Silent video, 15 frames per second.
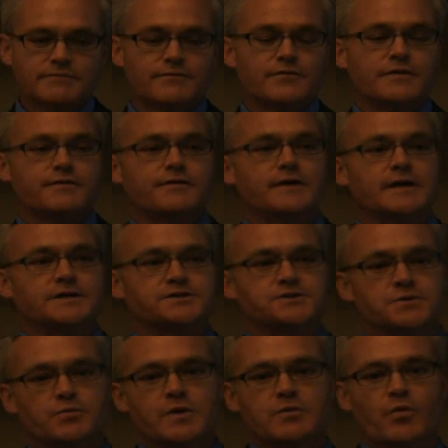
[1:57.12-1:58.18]
of the things
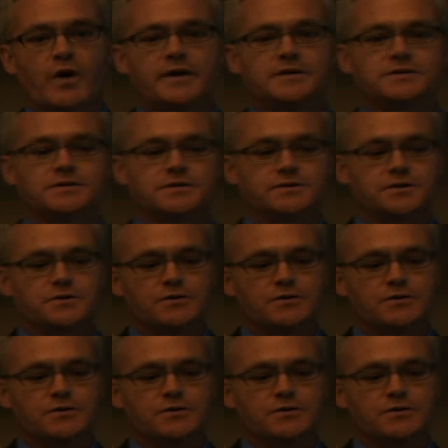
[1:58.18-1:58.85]
that we wanted to